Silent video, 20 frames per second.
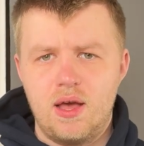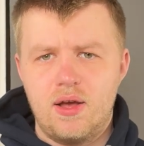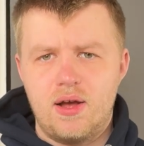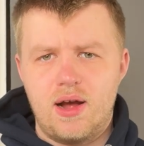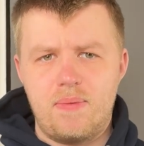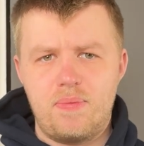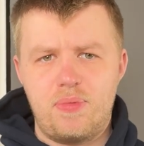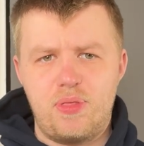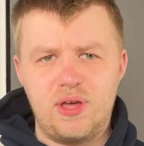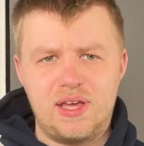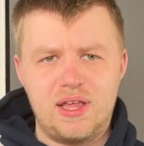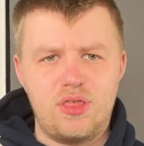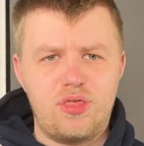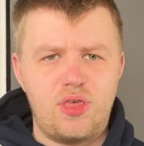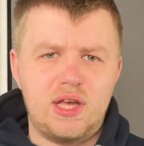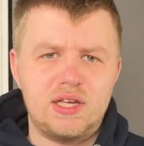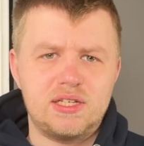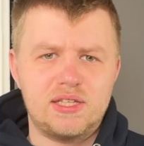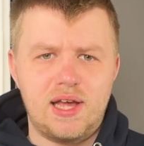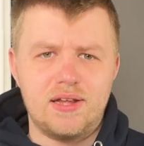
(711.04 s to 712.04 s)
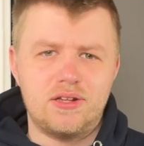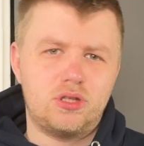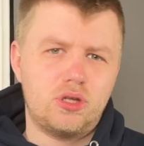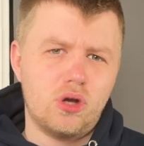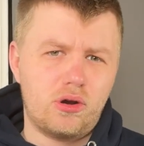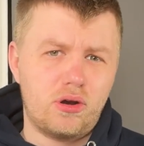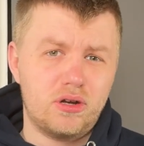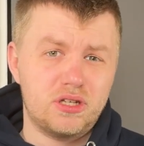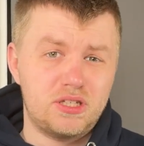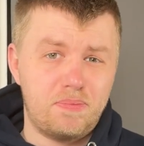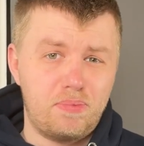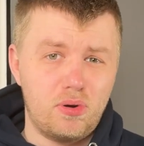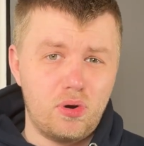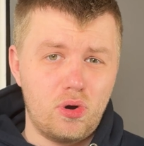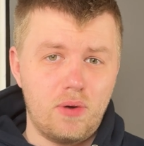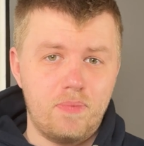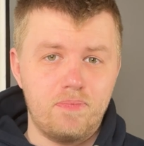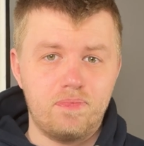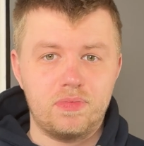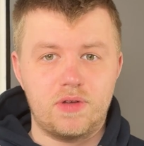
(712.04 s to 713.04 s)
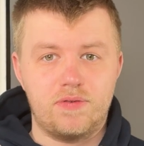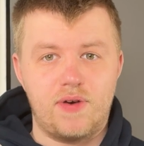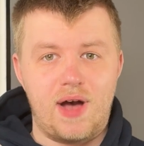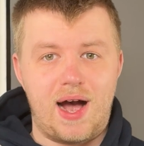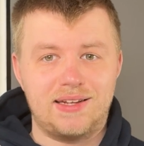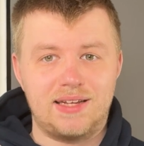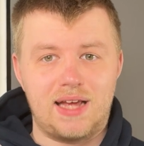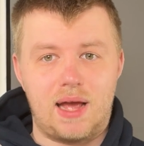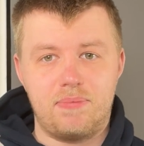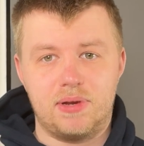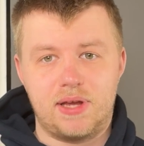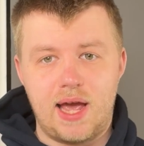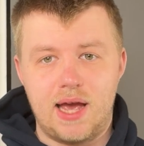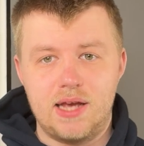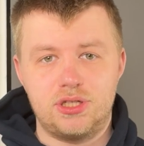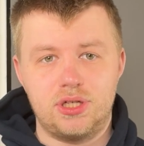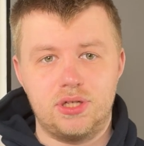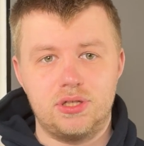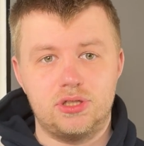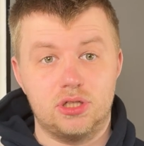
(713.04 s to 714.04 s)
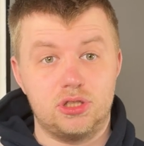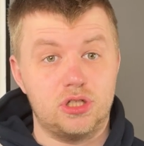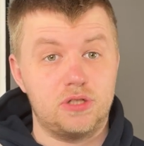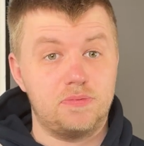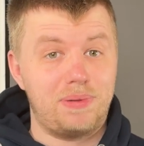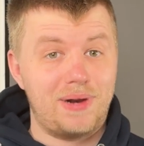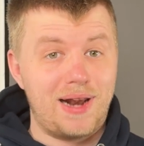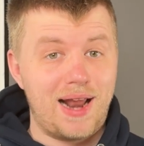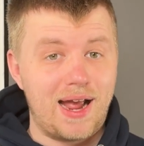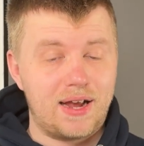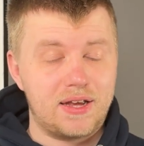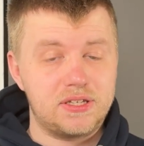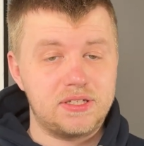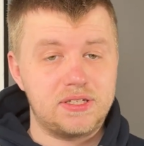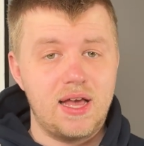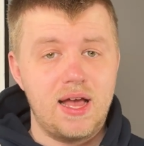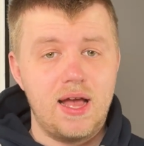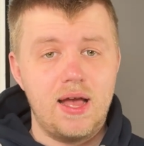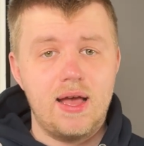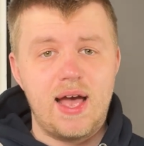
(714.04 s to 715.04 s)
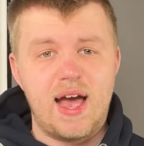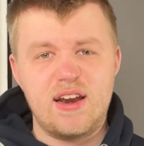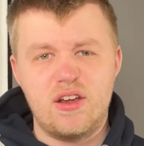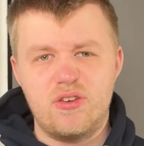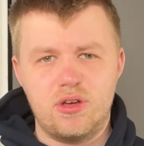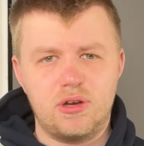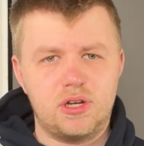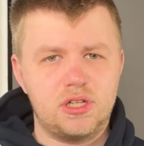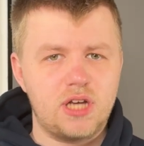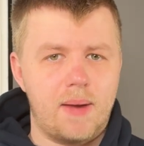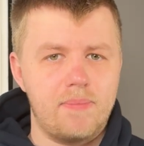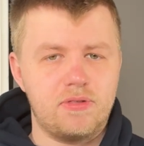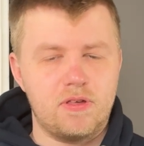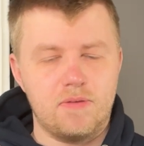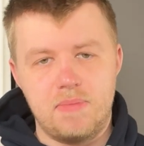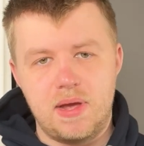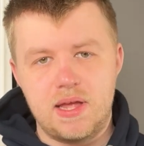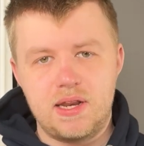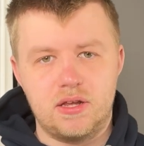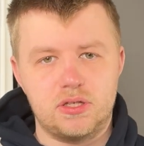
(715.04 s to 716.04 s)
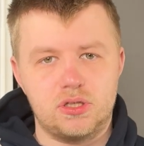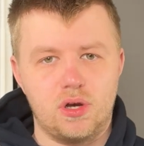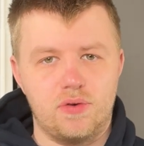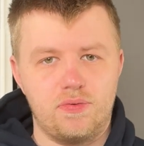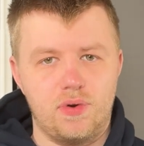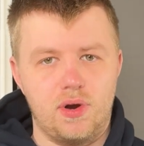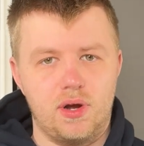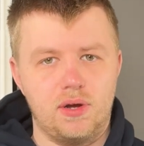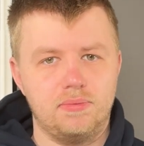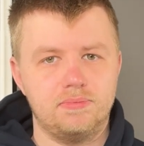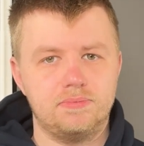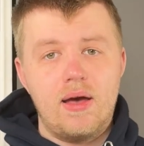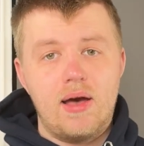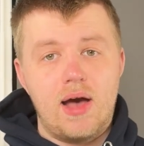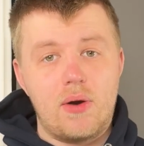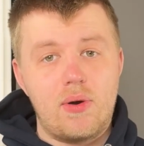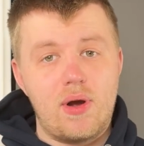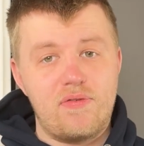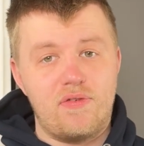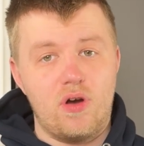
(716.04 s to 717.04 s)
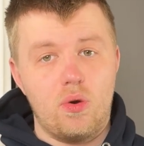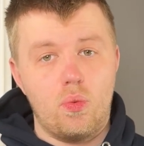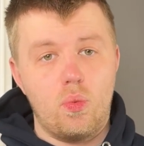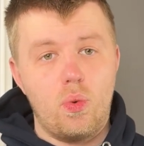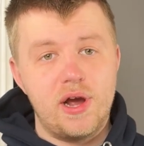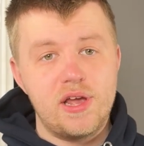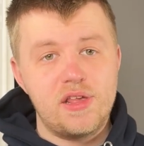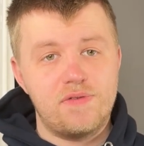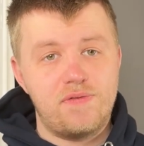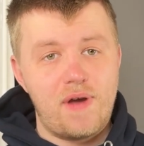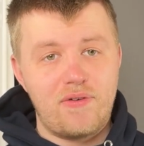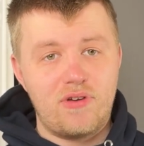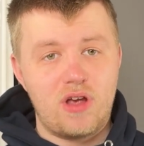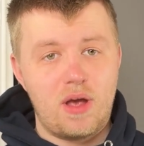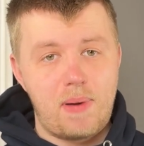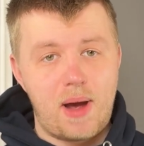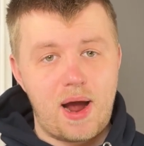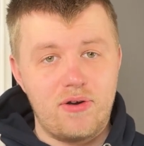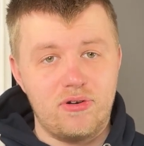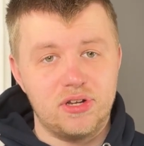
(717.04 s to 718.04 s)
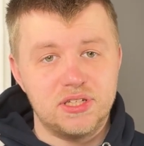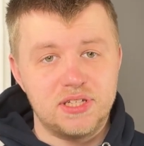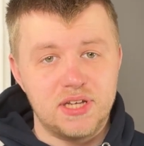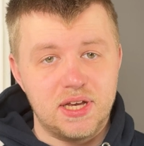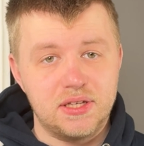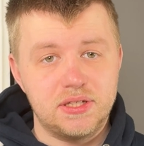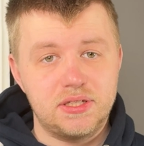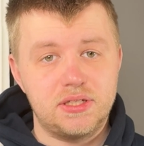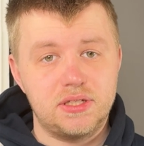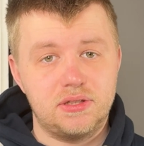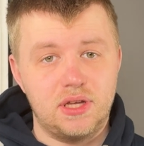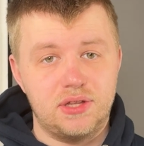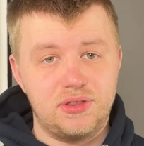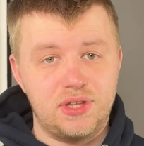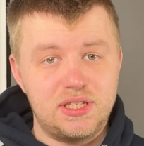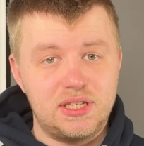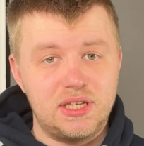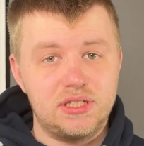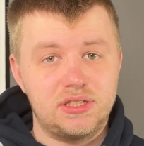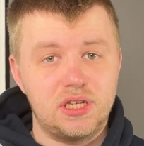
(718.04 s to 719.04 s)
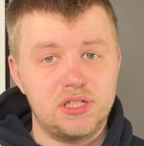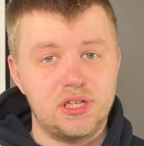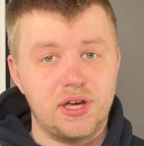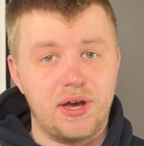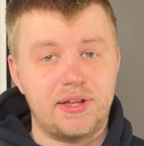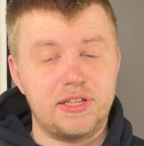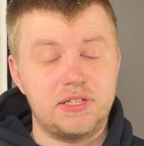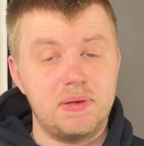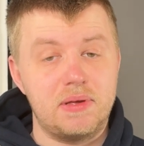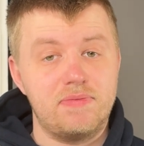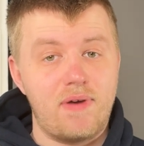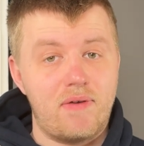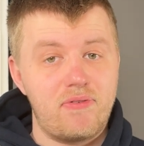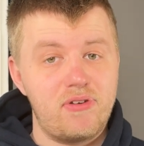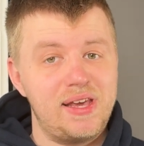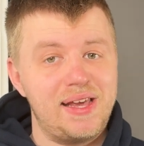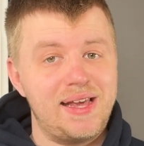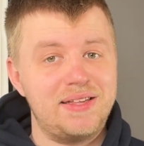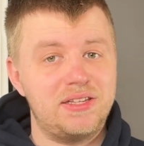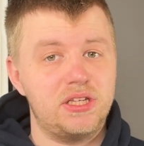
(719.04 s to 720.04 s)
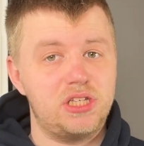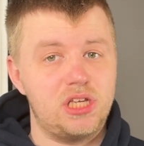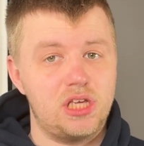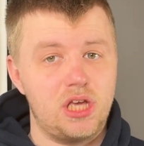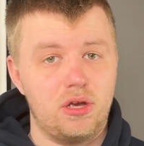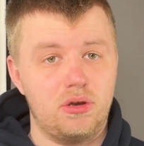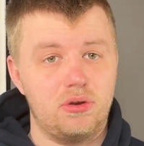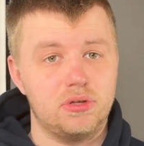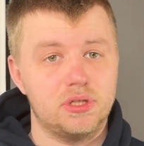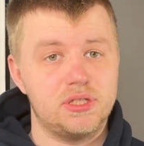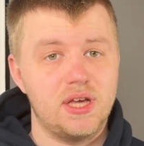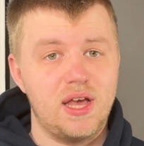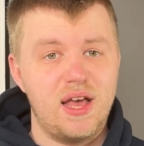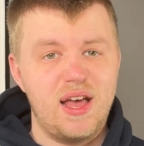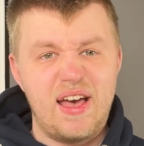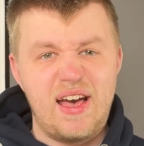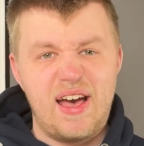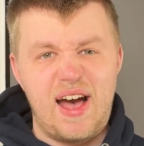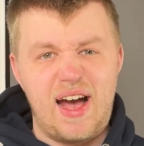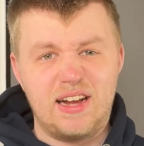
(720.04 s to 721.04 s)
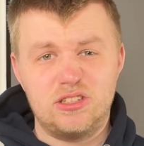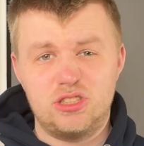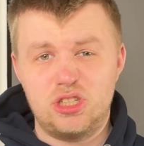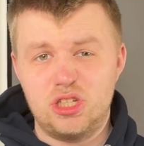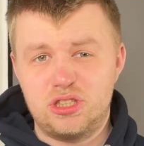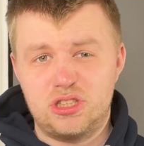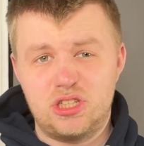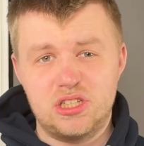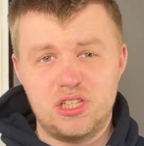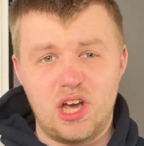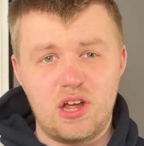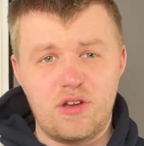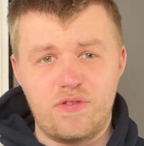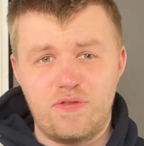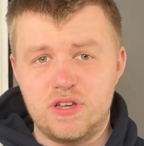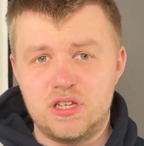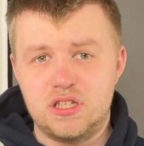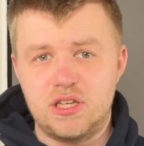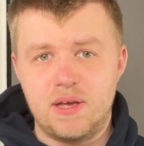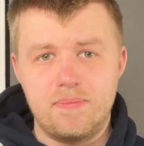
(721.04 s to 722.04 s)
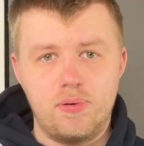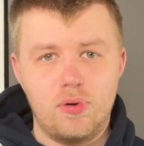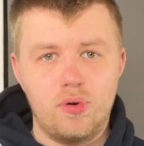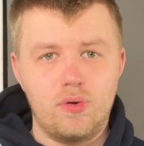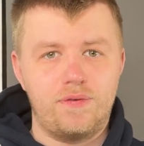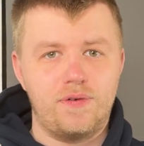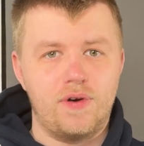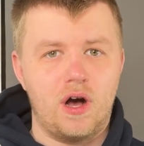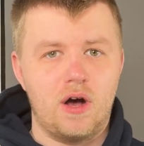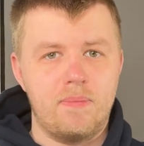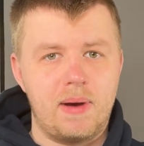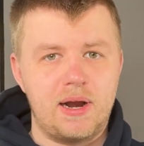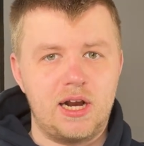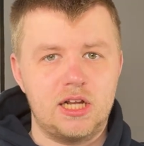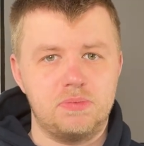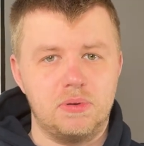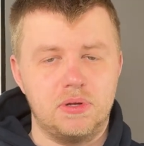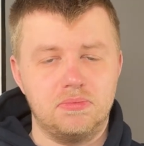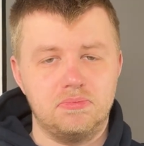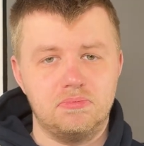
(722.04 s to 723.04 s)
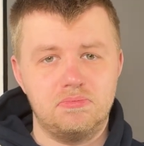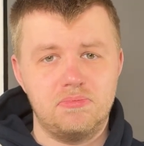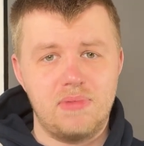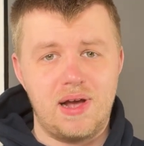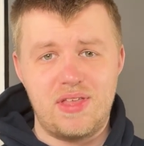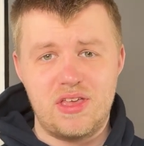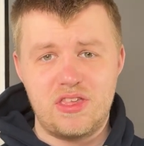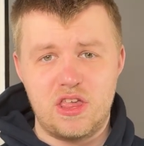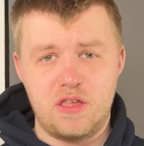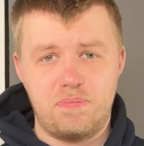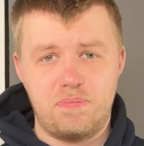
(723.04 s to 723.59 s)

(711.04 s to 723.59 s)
I'm thinking things like Docker support for adding applications such as Plex and other types of media software. However, what is very apparent is that this is designed to be very easy to use and just designed for simple file management, and this is